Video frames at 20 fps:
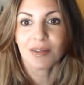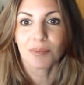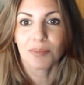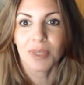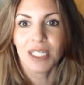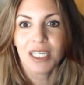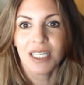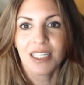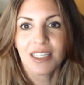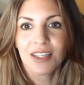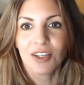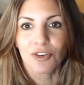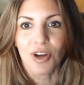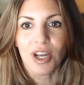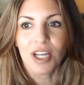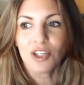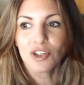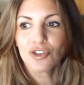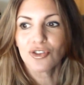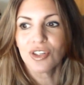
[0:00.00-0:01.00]
submitted their
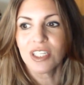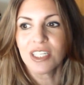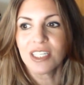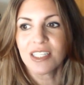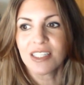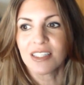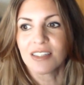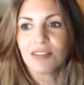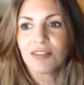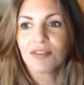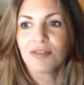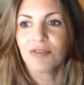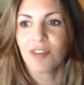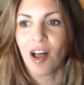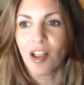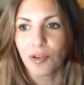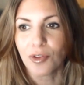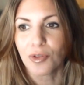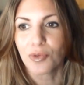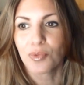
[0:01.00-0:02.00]
entries and
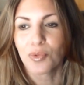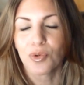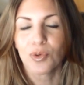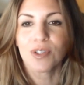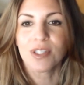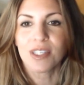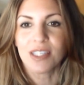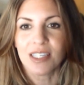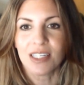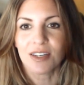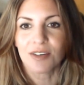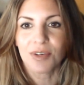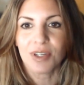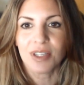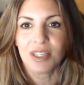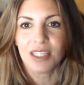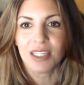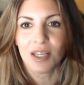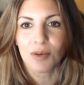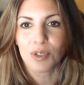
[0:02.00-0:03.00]
followed the rules and did
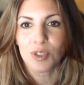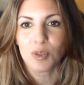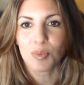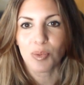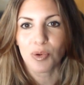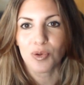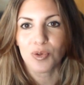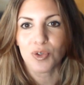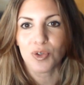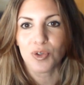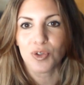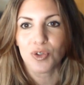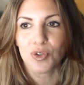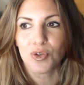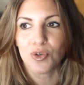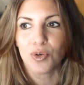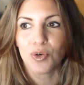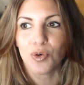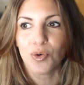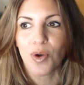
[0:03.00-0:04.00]
everything they were supposed to
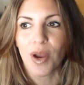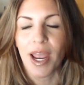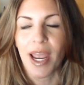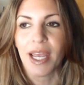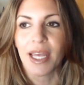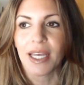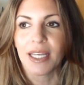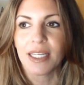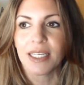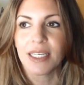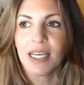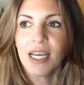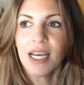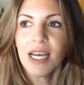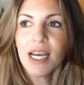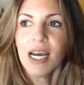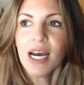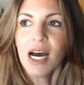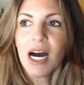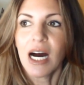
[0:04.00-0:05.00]
do and
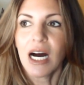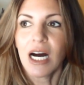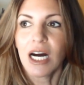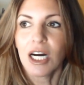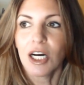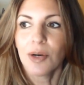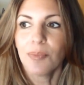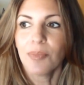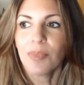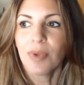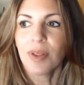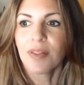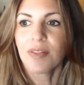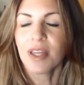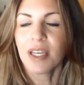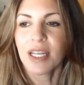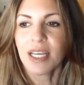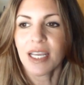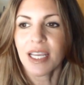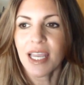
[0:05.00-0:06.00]
um,
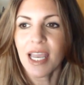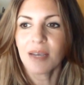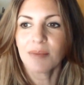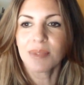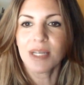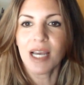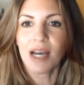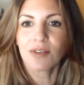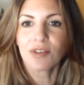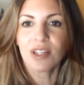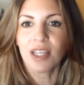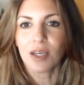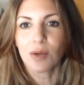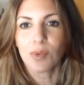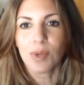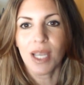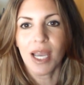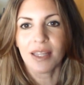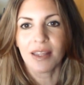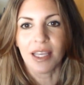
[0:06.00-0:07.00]
then it came down to
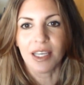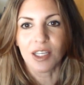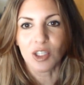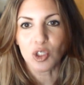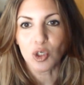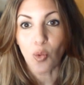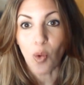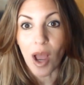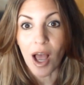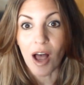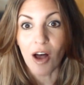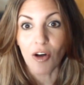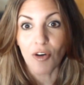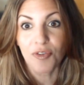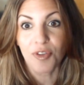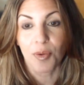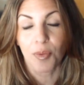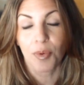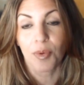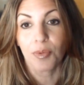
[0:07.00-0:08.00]
like we had like
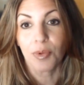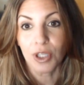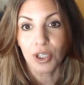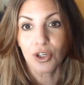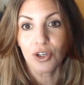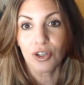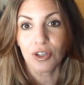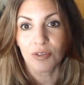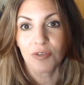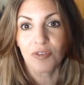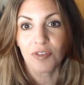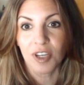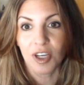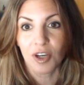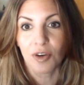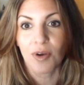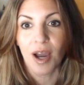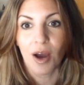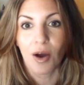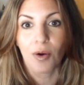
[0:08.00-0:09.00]
12 that we really couldn't
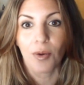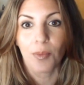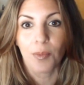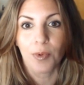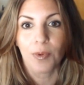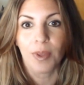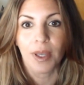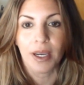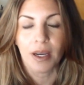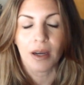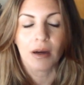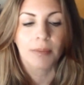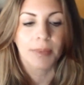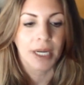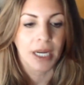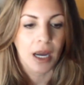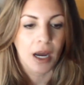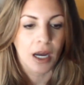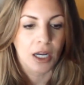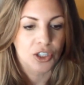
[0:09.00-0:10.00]
figure out, and we're like, oh
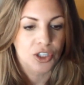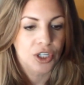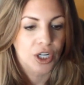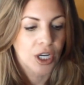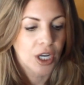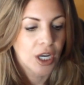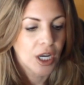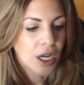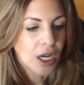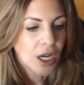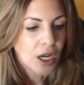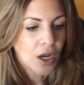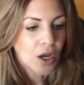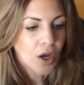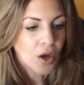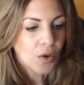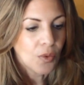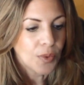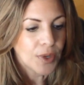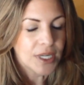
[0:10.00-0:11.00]
my gosh,
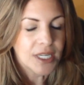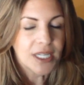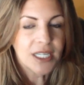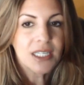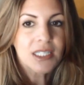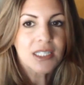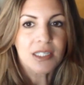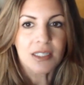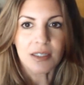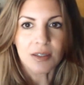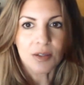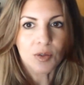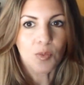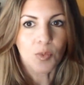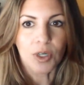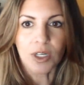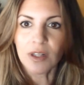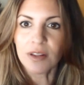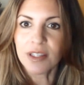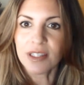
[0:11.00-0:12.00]
we need to
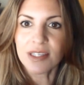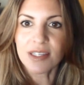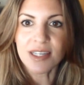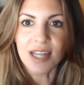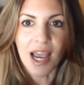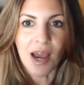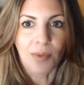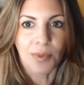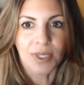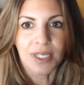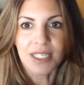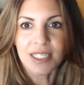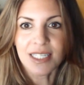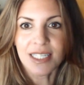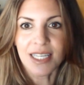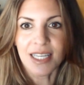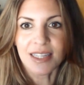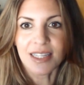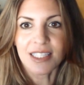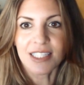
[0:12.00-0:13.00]
whittle this down. We need
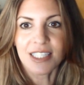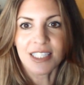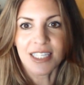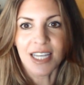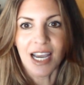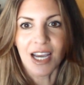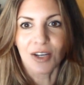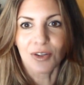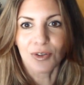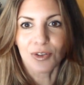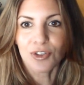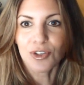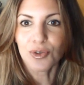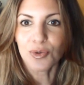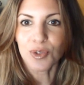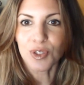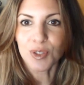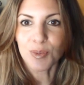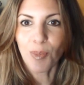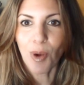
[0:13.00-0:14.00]
to get this down to a